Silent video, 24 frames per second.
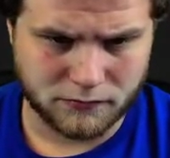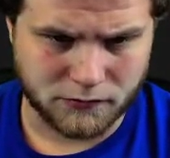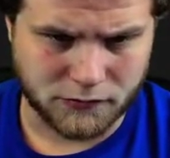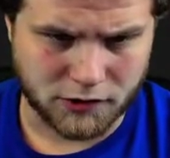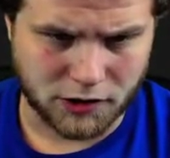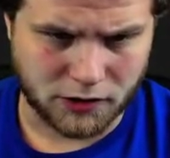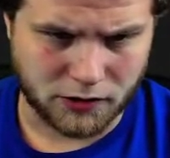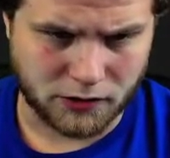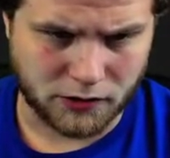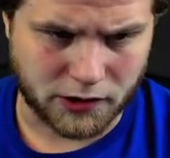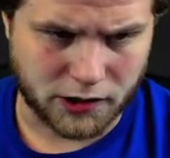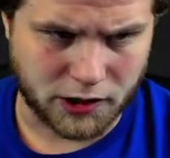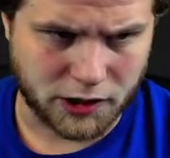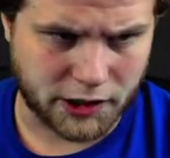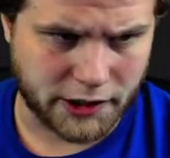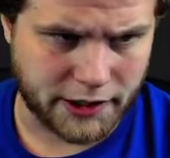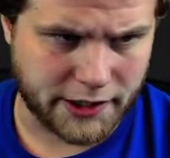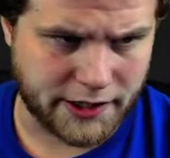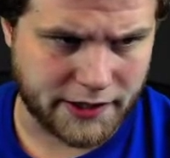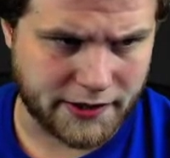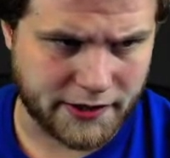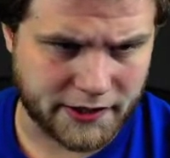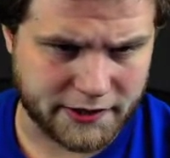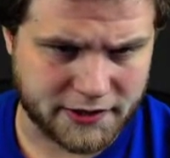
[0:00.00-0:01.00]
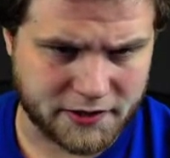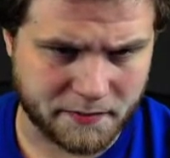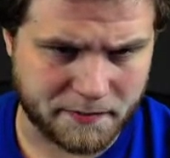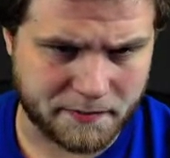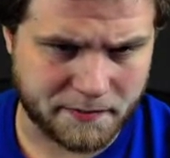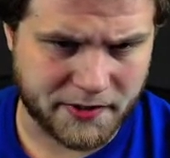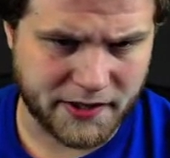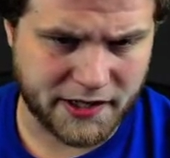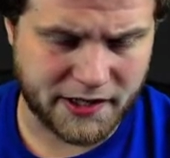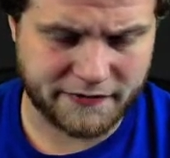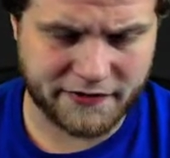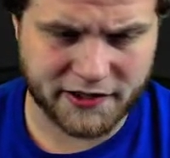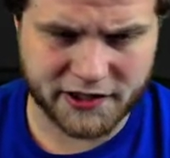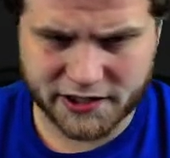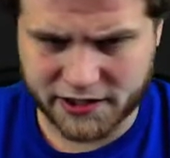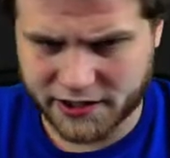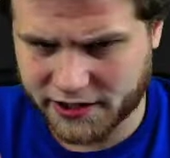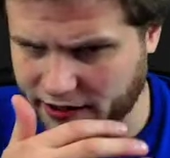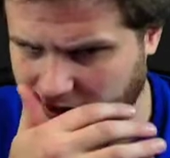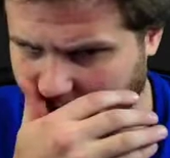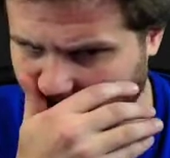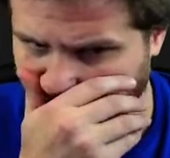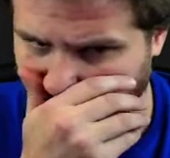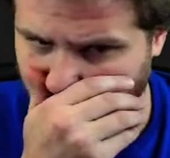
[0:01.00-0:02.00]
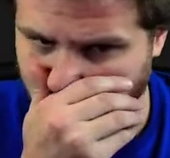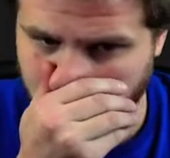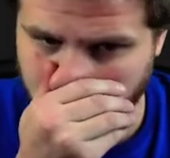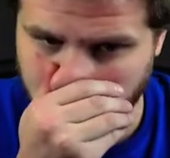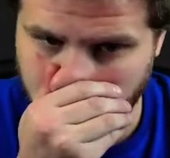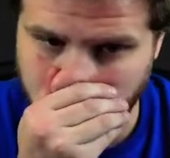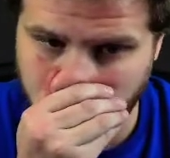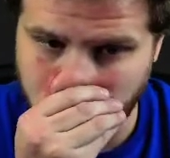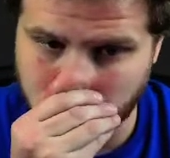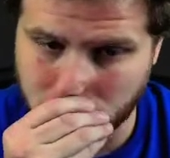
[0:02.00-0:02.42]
Okay, that's a bit of a tilt.